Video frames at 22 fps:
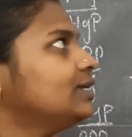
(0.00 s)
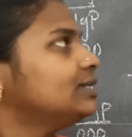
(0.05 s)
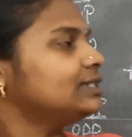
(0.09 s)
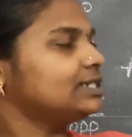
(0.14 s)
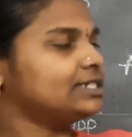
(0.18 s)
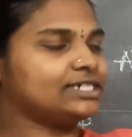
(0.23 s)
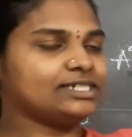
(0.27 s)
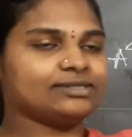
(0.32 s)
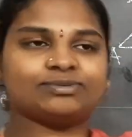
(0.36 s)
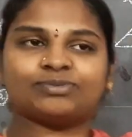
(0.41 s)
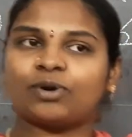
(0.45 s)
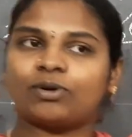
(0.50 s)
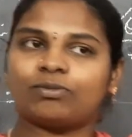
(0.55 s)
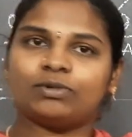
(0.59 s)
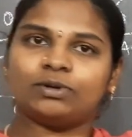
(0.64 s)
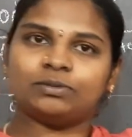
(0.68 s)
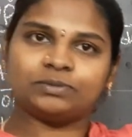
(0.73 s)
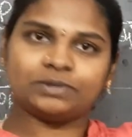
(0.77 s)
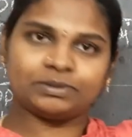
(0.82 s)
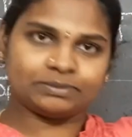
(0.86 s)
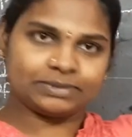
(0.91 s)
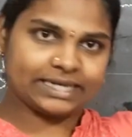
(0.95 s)
this is
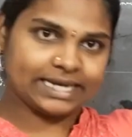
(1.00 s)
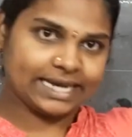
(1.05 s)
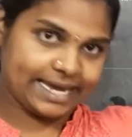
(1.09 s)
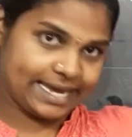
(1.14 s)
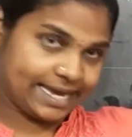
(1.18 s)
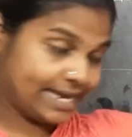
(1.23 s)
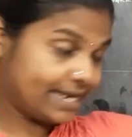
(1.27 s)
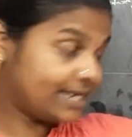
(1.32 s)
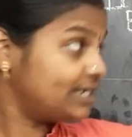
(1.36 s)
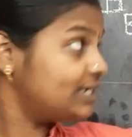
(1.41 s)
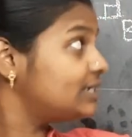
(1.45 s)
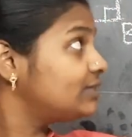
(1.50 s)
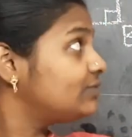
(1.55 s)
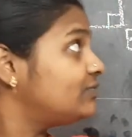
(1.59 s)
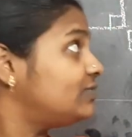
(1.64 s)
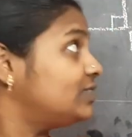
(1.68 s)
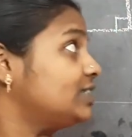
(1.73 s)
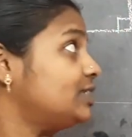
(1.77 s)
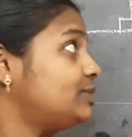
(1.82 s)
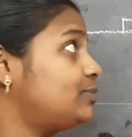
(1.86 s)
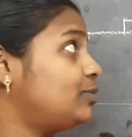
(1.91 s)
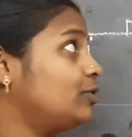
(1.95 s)
problem number 8,
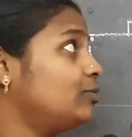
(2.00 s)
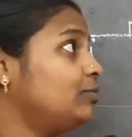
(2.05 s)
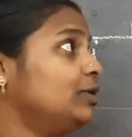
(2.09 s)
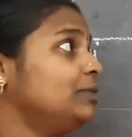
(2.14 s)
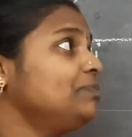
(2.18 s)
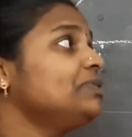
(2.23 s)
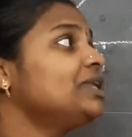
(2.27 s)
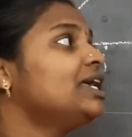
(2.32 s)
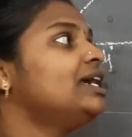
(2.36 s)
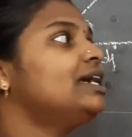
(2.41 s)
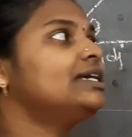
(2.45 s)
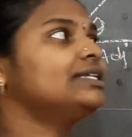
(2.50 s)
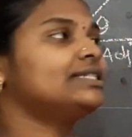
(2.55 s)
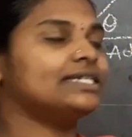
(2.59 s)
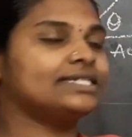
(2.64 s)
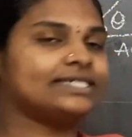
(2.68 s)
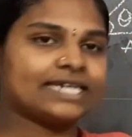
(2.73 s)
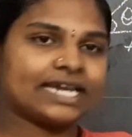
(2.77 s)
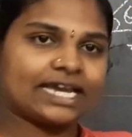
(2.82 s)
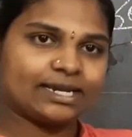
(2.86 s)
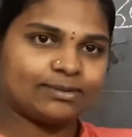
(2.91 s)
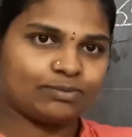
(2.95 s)
first problem. The
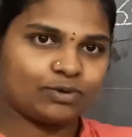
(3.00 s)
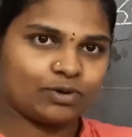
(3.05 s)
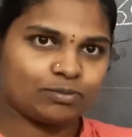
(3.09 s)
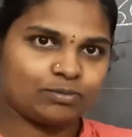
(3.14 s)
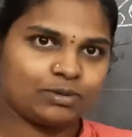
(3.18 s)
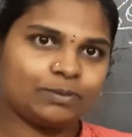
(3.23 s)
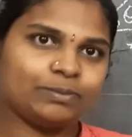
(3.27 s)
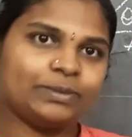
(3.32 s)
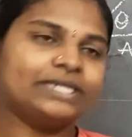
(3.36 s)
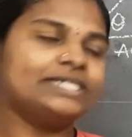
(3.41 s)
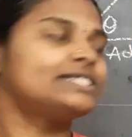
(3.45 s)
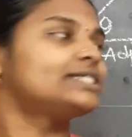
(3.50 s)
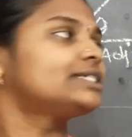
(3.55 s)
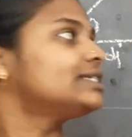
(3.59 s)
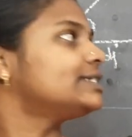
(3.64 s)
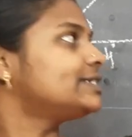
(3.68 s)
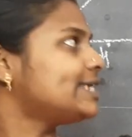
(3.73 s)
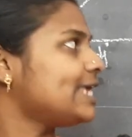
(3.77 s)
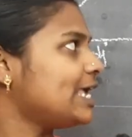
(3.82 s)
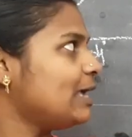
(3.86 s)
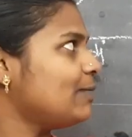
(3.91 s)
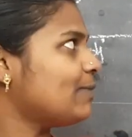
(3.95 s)
second problem is
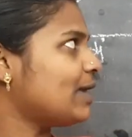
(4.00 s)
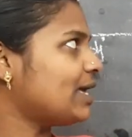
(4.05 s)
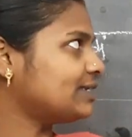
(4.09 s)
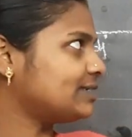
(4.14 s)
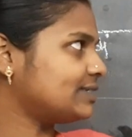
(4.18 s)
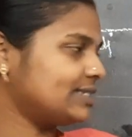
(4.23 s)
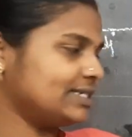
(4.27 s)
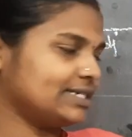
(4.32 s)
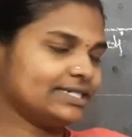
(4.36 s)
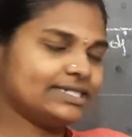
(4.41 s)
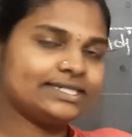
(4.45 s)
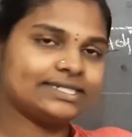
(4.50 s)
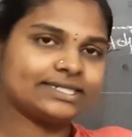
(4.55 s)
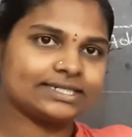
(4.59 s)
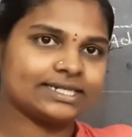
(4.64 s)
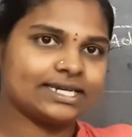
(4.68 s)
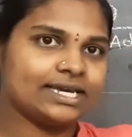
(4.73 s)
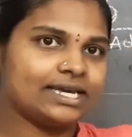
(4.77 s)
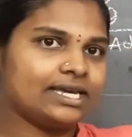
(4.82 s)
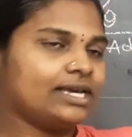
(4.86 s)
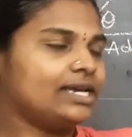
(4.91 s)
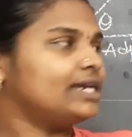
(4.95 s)
same as this.
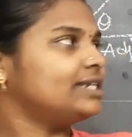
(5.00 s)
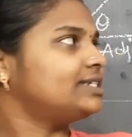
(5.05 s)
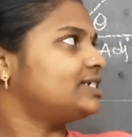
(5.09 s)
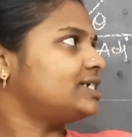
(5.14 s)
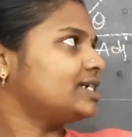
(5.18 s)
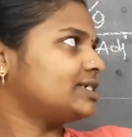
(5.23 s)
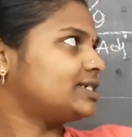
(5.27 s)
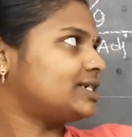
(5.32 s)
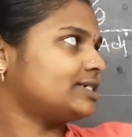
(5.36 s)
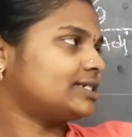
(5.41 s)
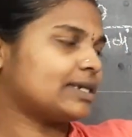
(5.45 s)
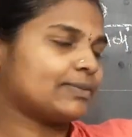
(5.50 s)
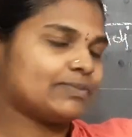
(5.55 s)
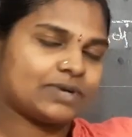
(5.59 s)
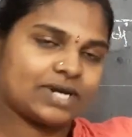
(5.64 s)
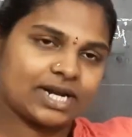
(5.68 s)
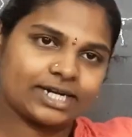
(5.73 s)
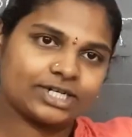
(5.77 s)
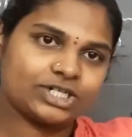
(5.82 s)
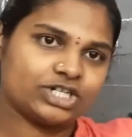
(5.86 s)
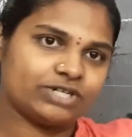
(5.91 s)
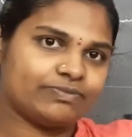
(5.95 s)
It's just a
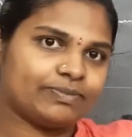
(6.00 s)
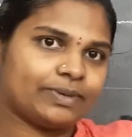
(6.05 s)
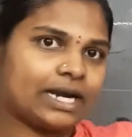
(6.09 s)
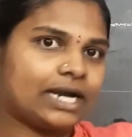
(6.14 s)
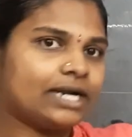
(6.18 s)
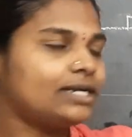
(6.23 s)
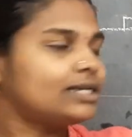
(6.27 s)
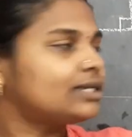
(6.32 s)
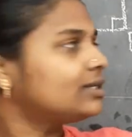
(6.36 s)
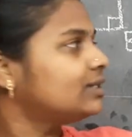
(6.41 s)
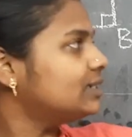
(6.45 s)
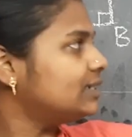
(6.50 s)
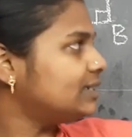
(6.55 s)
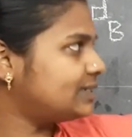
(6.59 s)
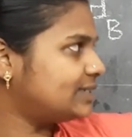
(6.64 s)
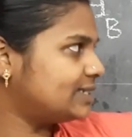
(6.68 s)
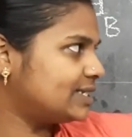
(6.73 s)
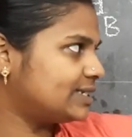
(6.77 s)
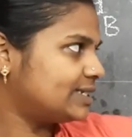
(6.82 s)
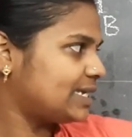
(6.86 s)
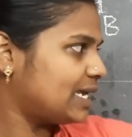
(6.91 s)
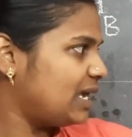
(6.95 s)
subtraction part. It's
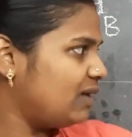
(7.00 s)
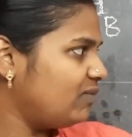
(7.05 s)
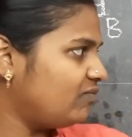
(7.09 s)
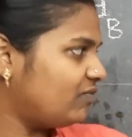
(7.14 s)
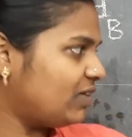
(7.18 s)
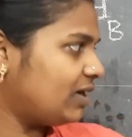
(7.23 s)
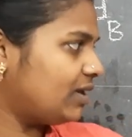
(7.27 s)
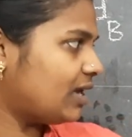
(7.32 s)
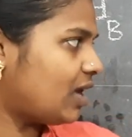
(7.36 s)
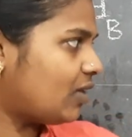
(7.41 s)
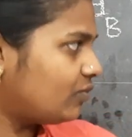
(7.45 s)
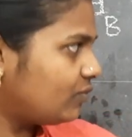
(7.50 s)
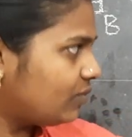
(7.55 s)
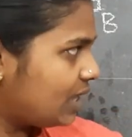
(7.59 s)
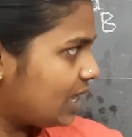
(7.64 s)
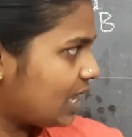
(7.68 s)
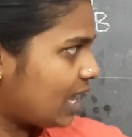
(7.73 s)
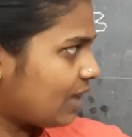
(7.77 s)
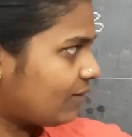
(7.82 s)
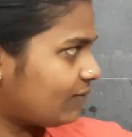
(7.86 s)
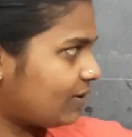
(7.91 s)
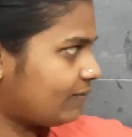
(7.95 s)
the same way. Now we
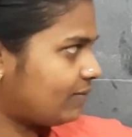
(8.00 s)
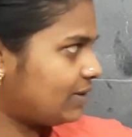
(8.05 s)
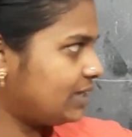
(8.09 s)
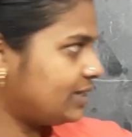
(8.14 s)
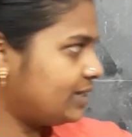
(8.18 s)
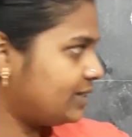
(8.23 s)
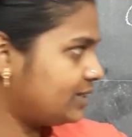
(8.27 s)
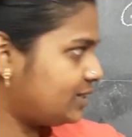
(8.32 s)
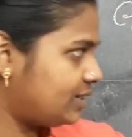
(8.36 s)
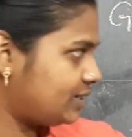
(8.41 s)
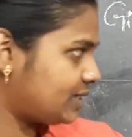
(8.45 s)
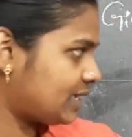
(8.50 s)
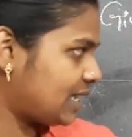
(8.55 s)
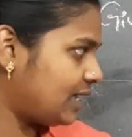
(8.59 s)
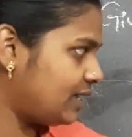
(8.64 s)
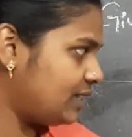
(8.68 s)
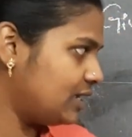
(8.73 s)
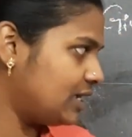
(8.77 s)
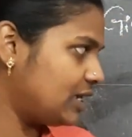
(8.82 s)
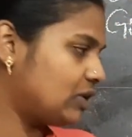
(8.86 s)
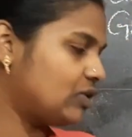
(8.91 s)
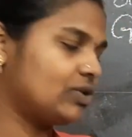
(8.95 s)
have evaluated sin
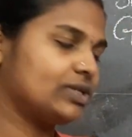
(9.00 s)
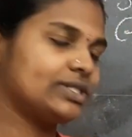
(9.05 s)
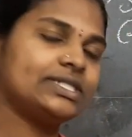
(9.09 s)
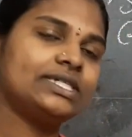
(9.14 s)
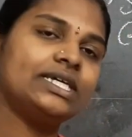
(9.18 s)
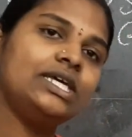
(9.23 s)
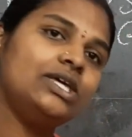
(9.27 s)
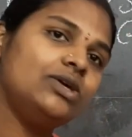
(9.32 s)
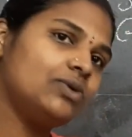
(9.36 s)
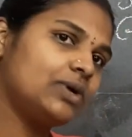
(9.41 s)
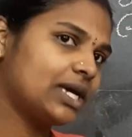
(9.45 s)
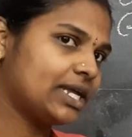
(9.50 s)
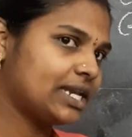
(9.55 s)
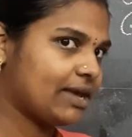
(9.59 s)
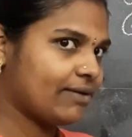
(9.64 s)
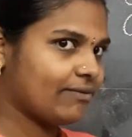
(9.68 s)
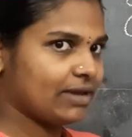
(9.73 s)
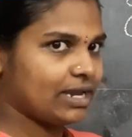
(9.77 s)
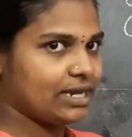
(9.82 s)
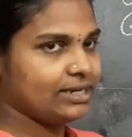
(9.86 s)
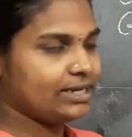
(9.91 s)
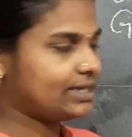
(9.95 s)
A cos C. You can
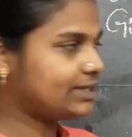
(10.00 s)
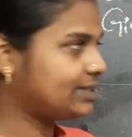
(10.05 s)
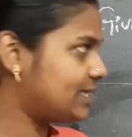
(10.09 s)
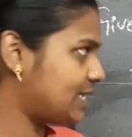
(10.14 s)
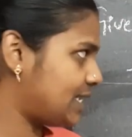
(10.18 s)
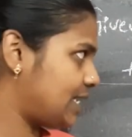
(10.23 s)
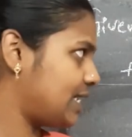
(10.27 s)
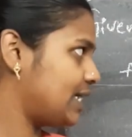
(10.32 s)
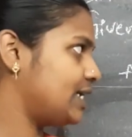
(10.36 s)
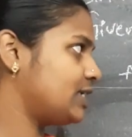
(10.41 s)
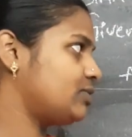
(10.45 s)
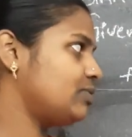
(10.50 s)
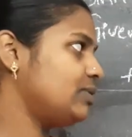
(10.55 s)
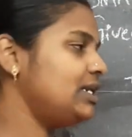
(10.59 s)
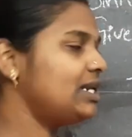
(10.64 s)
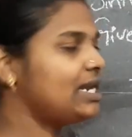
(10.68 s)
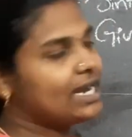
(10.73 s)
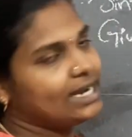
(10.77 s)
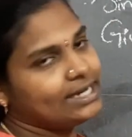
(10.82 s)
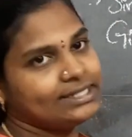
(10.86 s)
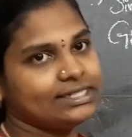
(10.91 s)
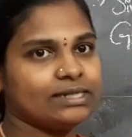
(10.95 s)
evaluate that as well
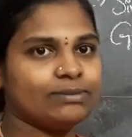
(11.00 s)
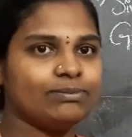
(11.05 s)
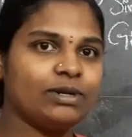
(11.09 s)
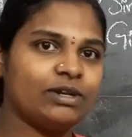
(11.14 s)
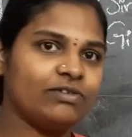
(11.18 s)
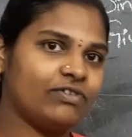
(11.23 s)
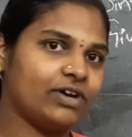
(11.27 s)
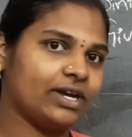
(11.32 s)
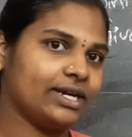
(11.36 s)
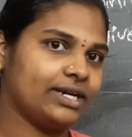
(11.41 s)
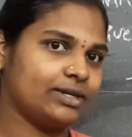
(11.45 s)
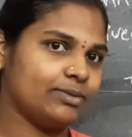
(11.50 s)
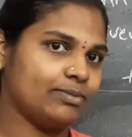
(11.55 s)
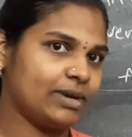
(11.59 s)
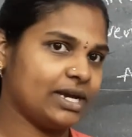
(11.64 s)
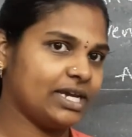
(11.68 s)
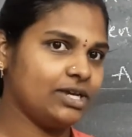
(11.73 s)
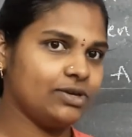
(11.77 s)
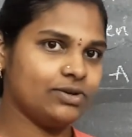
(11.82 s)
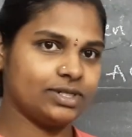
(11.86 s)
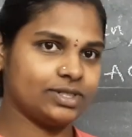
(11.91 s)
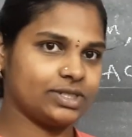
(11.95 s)
and simplify it by
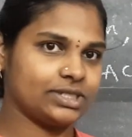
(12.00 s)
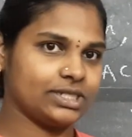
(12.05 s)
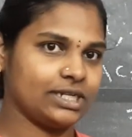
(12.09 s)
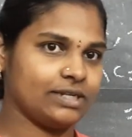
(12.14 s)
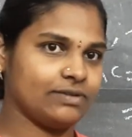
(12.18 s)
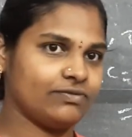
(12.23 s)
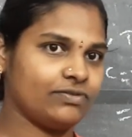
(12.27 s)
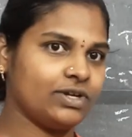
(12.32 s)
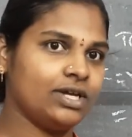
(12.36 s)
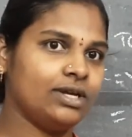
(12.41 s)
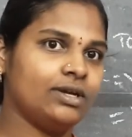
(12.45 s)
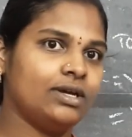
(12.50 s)
yourself.